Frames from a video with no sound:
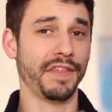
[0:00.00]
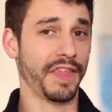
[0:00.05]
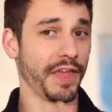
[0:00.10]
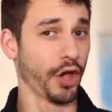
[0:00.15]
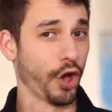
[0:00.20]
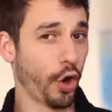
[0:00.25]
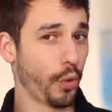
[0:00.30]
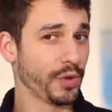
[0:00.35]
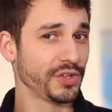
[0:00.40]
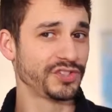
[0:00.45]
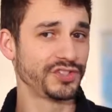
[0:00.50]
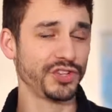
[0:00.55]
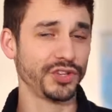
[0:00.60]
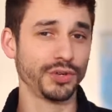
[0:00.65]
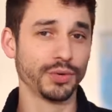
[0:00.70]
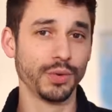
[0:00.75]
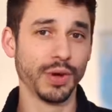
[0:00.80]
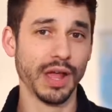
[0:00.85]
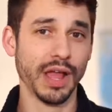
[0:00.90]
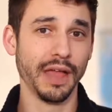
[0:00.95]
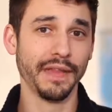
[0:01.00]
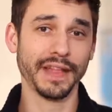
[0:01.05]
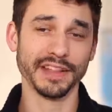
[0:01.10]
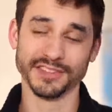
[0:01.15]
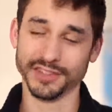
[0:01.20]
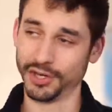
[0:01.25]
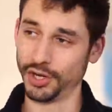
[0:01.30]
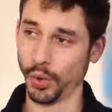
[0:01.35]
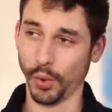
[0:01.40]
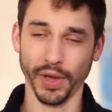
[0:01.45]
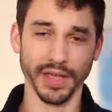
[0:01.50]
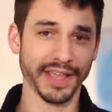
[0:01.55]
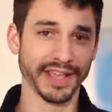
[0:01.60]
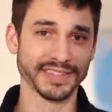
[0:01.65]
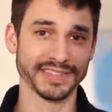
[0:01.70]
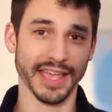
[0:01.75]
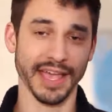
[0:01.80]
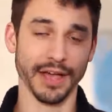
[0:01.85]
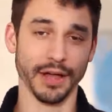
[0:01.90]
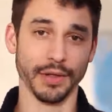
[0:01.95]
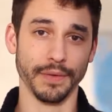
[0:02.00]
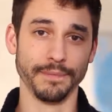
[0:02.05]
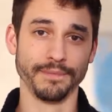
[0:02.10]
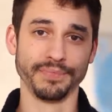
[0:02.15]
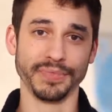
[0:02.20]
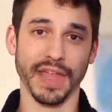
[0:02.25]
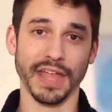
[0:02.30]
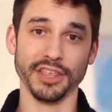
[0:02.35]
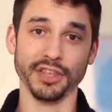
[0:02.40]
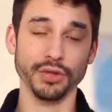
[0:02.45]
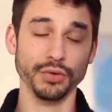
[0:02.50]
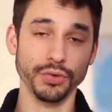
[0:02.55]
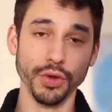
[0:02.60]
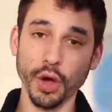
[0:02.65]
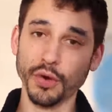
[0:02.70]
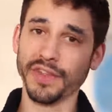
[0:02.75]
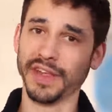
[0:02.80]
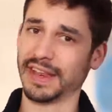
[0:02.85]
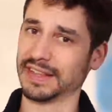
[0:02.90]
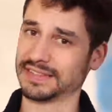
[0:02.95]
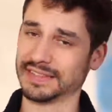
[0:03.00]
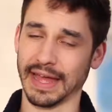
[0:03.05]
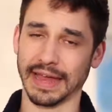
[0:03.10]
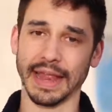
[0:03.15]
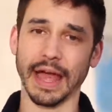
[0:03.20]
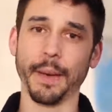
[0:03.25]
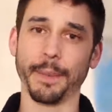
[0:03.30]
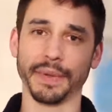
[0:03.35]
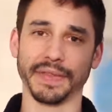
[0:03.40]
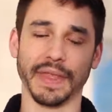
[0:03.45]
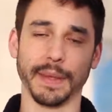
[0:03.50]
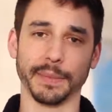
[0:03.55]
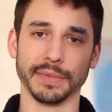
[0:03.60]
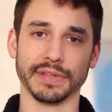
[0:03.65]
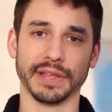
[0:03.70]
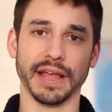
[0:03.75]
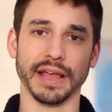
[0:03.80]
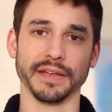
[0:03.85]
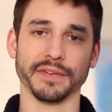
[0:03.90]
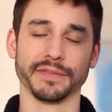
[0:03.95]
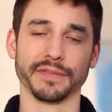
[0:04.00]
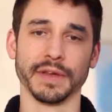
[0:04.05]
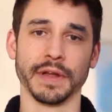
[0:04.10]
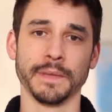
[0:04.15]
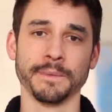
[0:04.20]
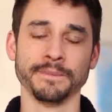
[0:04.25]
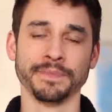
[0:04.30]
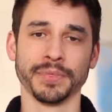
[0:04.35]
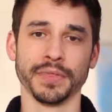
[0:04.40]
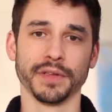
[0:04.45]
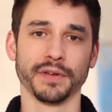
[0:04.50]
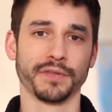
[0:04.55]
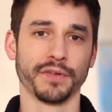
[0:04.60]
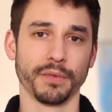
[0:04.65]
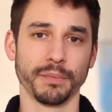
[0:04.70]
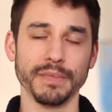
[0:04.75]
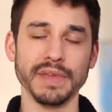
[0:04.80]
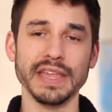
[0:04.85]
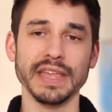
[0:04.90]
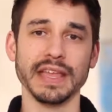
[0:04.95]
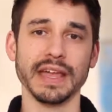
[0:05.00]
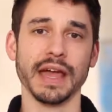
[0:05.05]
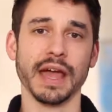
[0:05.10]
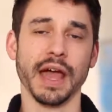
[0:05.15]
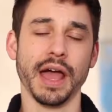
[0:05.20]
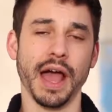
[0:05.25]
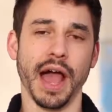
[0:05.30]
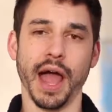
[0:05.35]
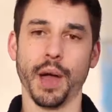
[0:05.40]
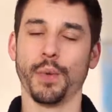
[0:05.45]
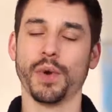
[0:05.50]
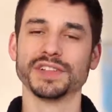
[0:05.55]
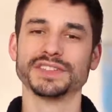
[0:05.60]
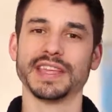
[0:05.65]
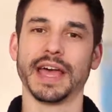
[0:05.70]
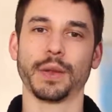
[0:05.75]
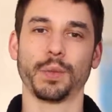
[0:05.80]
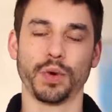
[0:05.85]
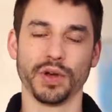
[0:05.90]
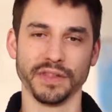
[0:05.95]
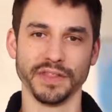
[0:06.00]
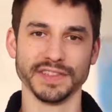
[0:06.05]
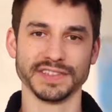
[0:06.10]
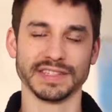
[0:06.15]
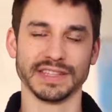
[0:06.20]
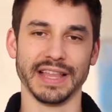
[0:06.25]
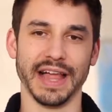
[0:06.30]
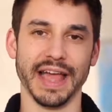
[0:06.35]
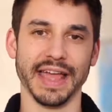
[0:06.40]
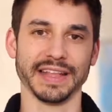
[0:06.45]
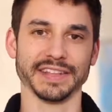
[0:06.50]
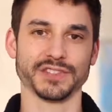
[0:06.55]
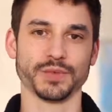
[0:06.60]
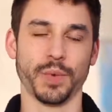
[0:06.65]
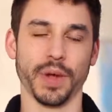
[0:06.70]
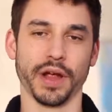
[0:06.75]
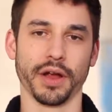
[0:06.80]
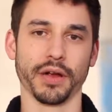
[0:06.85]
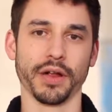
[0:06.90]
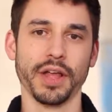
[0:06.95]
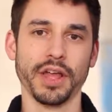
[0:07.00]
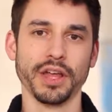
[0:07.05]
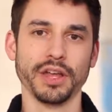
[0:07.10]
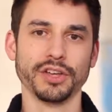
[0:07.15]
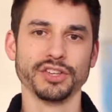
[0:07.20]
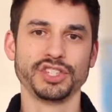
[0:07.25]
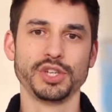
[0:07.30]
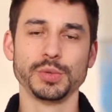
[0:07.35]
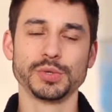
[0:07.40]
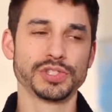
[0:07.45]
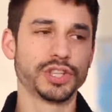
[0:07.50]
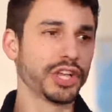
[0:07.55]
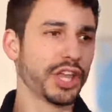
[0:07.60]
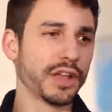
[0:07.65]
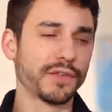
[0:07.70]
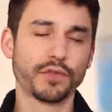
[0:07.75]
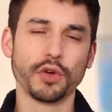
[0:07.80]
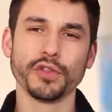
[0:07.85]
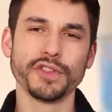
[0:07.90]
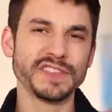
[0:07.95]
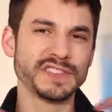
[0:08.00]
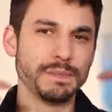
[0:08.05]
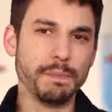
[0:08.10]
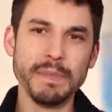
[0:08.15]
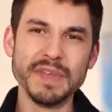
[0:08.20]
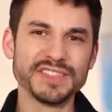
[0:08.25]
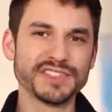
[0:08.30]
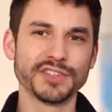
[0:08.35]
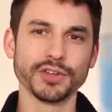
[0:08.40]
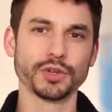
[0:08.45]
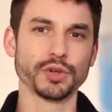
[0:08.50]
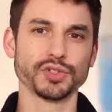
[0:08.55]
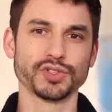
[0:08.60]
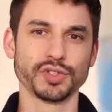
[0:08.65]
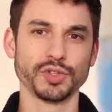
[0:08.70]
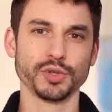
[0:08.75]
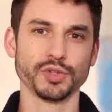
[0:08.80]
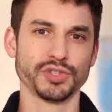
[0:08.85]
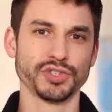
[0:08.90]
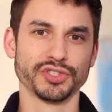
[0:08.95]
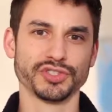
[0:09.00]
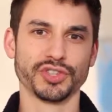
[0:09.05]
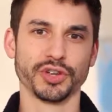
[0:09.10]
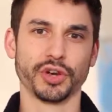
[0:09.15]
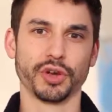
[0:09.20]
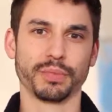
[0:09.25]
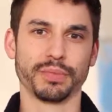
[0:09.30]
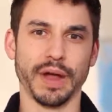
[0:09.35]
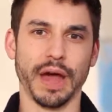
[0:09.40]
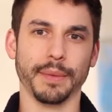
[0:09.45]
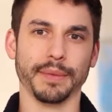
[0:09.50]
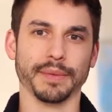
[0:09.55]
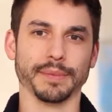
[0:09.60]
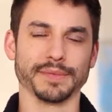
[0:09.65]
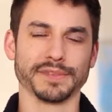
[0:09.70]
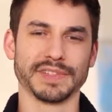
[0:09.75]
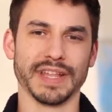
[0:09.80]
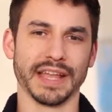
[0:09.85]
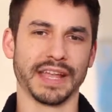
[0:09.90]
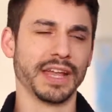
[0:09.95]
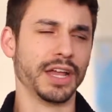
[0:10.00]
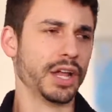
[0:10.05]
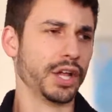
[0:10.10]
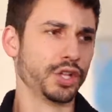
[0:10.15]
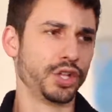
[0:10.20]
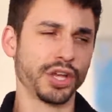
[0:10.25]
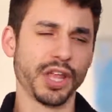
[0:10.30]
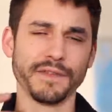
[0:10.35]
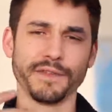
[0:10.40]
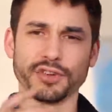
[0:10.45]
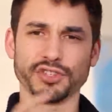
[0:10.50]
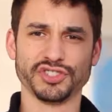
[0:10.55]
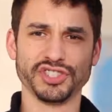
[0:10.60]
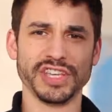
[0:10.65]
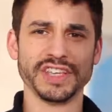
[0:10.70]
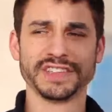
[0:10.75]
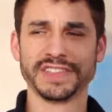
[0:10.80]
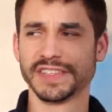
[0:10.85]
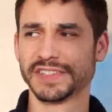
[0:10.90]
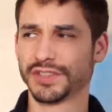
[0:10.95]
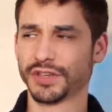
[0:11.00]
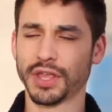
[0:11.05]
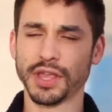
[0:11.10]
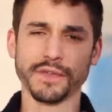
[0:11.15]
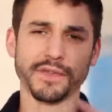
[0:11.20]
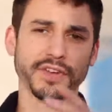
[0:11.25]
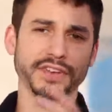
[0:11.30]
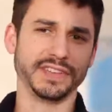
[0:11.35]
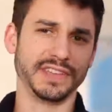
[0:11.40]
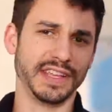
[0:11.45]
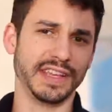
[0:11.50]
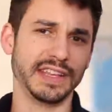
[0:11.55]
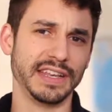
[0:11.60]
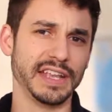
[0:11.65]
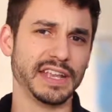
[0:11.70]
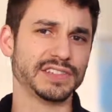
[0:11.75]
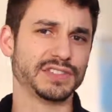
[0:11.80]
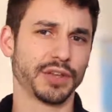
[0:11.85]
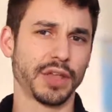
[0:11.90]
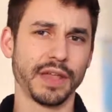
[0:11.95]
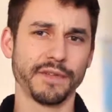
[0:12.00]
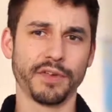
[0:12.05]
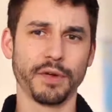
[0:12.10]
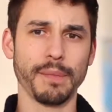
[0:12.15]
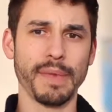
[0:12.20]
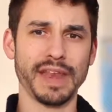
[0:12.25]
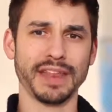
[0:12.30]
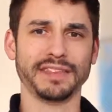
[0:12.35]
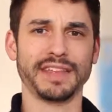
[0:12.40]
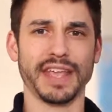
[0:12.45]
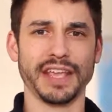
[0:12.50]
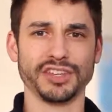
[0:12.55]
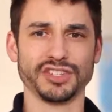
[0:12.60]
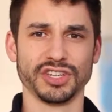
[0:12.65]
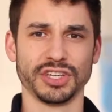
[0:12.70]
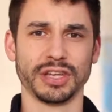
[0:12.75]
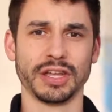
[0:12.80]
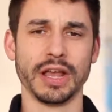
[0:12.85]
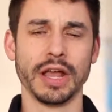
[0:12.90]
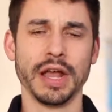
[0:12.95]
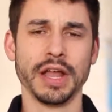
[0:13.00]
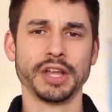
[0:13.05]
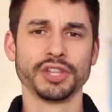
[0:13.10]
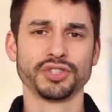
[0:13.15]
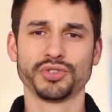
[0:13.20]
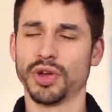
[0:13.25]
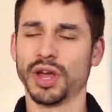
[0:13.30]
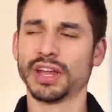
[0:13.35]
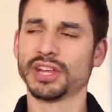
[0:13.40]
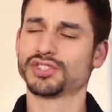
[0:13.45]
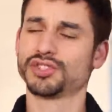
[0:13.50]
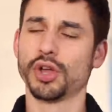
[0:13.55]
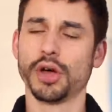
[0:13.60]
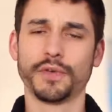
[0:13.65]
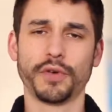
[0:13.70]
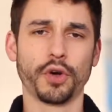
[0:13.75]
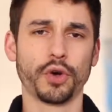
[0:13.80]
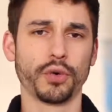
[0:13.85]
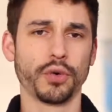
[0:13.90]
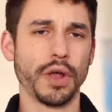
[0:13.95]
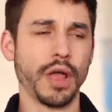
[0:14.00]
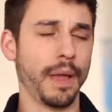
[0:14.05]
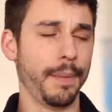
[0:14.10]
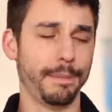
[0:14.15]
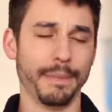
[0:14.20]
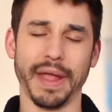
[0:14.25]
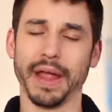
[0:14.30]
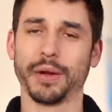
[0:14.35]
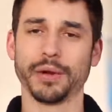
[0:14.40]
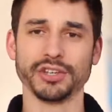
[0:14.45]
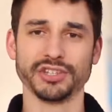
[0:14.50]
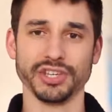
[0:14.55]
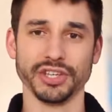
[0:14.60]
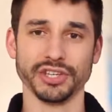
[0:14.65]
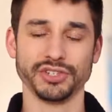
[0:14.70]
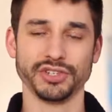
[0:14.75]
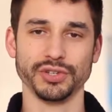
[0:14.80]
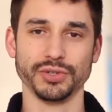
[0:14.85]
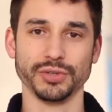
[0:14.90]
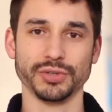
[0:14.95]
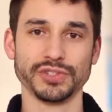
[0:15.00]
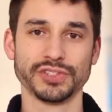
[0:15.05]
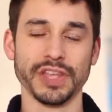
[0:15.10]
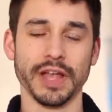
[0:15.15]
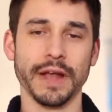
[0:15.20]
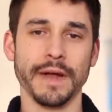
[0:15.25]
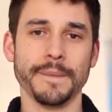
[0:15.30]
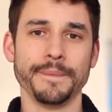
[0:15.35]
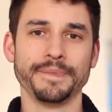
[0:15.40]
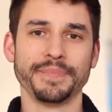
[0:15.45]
that they always do that's annoying as hell. And you know that it's not helping them in life. For me, I once had one of these clients where she was looking for all these mystical solutions to her problems, like looking for Jesus, looking for deities, looking for meditation, trying to solve her marriage issues,